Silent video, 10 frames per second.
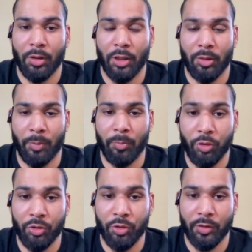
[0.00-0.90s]

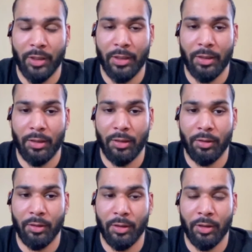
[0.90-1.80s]
promotions, and
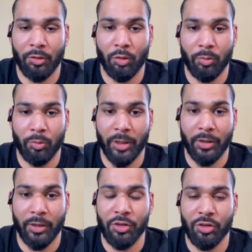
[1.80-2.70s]
it caught my
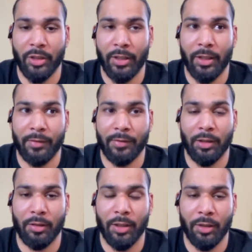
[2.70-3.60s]
attention. Then I started
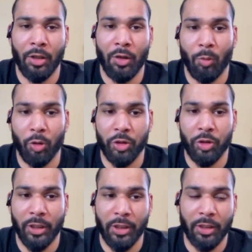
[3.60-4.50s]
like watching
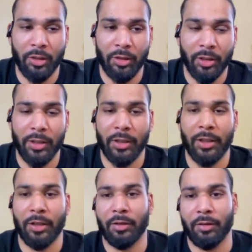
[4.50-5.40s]
again and again, and
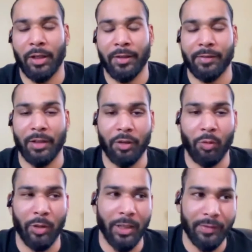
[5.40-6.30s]
then I started
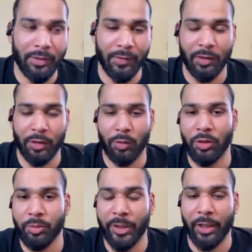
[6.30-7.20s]
realizing the psychology
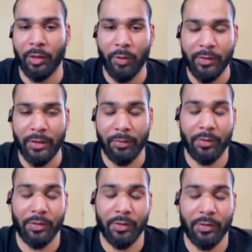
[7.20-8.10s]
behind wrestling.
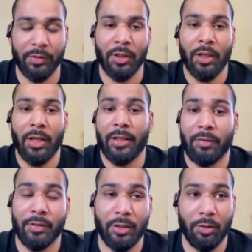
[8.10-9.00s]
And then I was
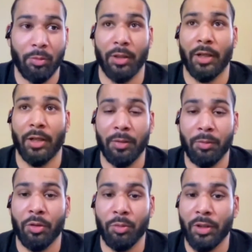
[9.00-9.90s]
like, okay, I want to
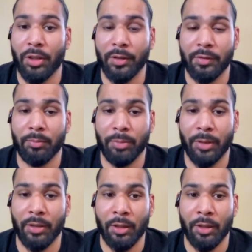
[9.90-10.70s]
do this, but